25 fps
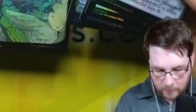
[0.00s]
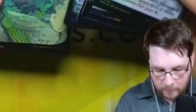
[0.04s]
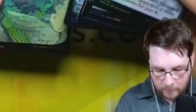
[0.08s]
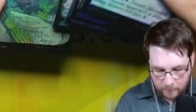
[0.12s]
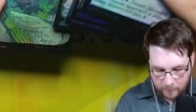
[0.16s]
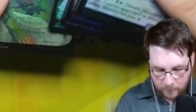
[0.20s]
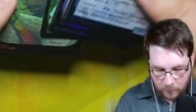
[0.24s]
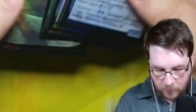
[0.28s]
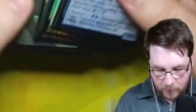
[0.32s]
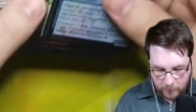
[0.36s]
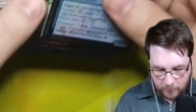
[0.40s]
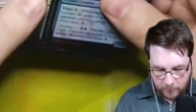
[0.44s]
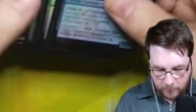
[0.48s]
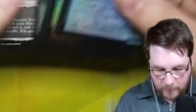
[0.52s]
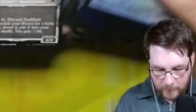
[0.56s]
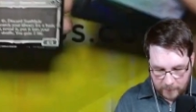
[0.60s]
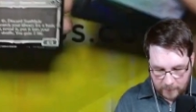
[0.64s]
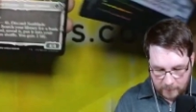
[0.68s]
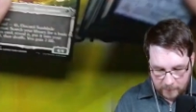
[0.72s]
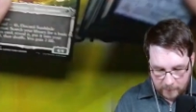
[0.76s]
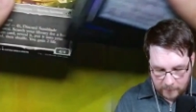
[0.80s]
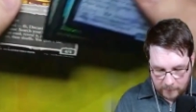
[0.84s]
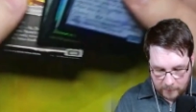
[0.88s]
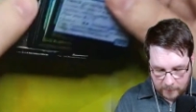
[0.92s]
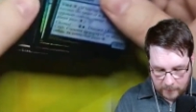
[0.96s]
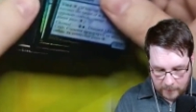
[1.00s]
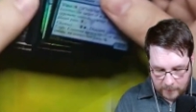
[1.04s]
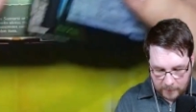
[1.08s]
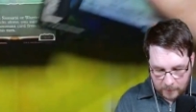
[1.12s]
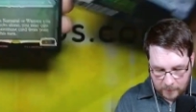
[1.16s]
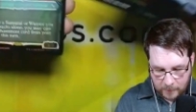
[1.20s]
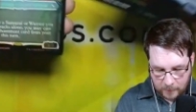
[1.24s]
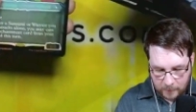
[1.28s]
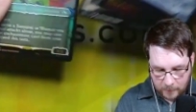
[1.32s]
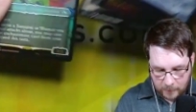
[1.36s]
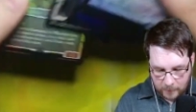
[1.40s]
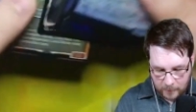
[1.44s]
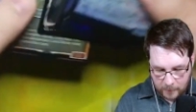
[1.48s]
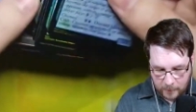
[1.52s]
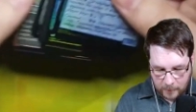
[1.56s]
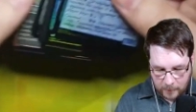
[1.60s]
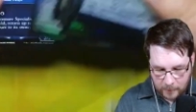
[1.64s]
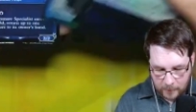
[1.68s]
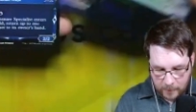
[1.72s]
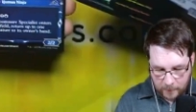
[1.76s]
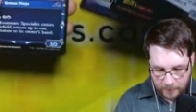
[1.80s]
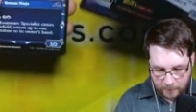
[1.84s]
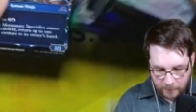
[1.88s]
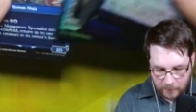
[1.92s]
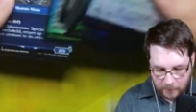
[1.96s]
Foil Fancyland, got our
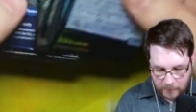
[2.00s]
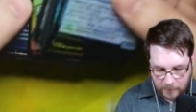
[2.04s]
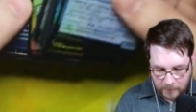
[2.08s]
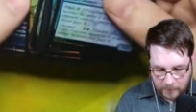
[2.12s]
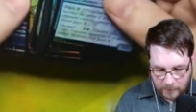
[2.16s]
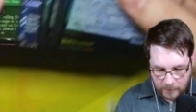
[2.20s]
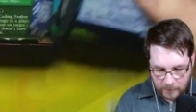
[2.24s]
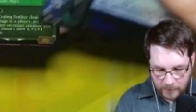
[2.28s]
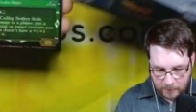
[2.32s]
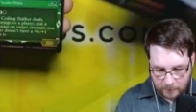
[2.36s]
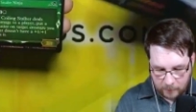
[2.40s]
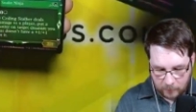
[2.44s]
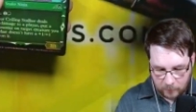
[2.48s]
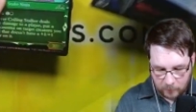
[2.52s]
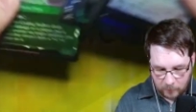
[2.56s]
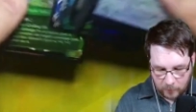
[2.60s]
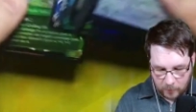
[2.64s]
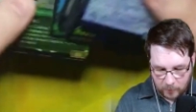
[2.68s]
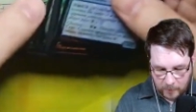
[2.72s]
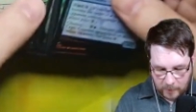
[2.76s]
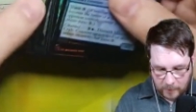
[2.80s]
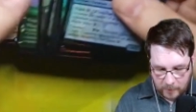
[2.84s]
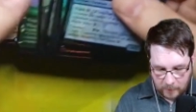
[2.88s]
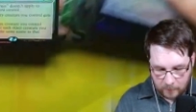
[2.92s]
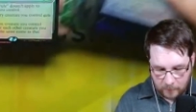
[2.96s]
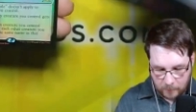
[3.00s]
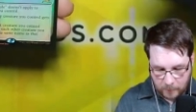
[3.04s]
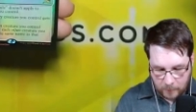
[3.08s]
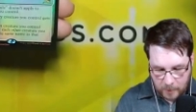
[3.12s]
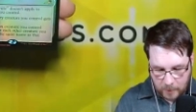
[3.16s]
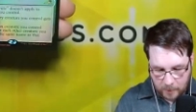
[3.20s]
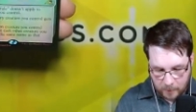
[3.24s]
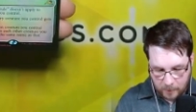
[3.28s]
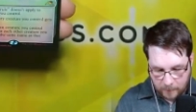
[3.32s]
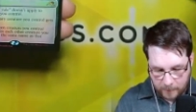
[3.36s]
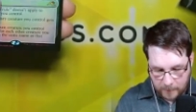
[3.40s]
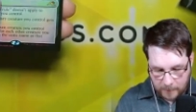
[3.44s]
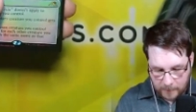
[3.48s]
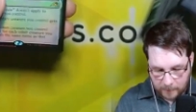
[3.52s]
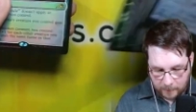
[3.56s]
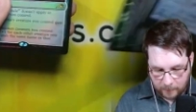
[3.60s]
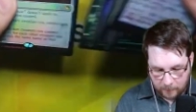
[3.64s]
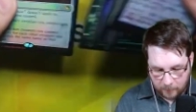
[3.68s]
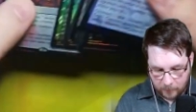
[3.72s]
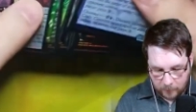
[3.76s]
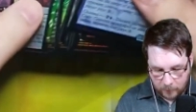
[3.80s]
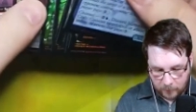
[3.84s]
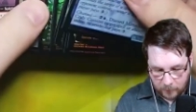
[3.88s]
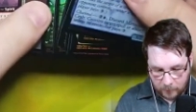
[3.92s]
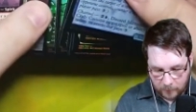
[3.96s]
commons and uncommon showcase, Mirror Box
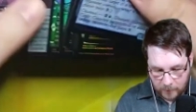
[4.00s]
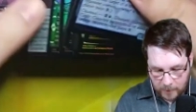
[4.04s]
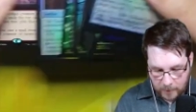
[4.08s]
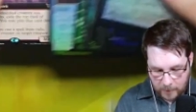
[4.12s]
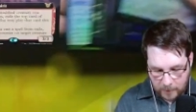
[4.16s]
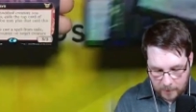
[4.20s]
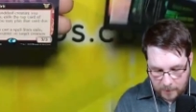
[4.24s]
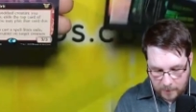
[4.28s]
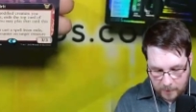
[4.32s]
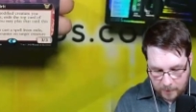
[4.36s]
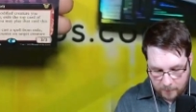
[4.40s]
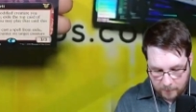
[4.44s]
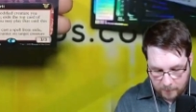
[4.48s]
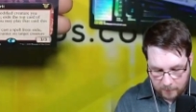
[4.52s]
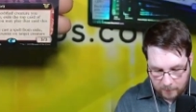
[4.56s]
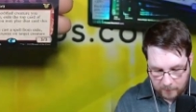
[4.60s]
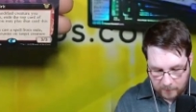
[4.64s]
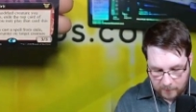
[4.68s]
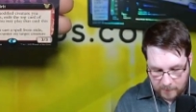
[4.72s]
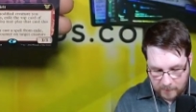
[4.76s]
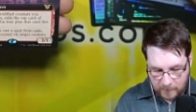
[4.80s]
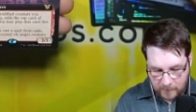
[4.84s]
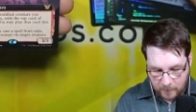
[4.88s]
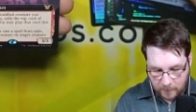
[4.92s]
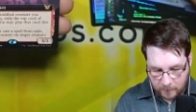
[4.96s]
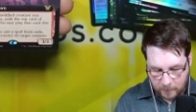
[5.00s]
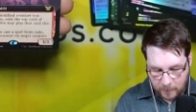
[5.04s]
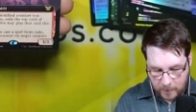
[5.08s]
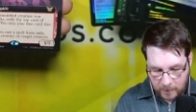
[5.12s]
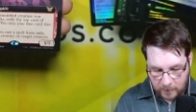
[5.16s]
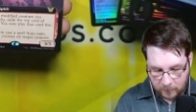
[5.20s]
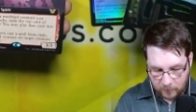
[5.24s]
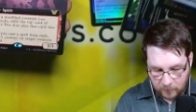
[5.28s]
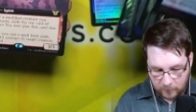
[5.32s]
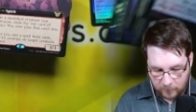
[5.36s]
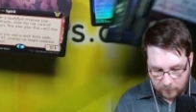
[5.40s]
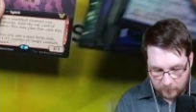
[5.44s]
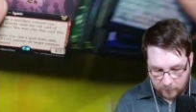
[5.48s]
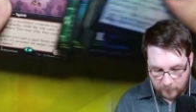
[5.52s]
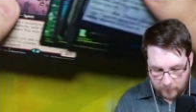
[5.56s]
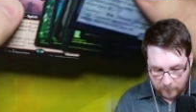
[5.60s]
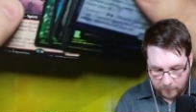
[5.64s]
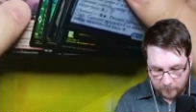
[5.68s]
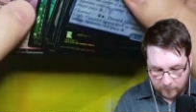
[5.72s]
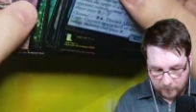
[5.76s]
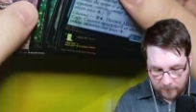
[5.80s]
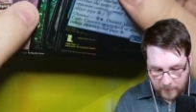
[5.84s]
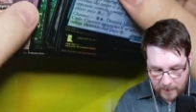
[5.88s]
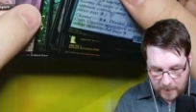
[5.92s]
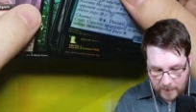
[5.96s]
for three, Kami's Celebration for
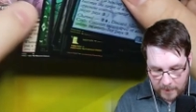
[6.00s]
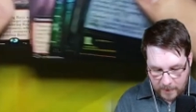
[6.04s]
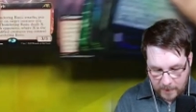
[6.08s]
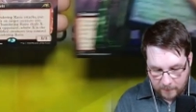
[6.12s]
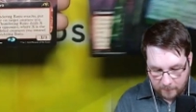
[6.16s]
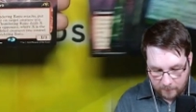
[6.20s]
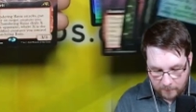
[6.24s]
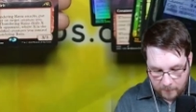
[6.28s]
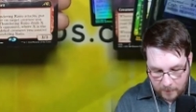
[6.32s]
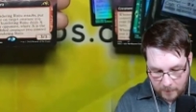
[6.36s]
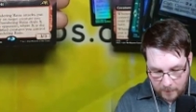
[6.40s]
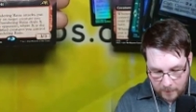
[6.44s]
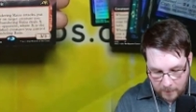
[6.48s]
five,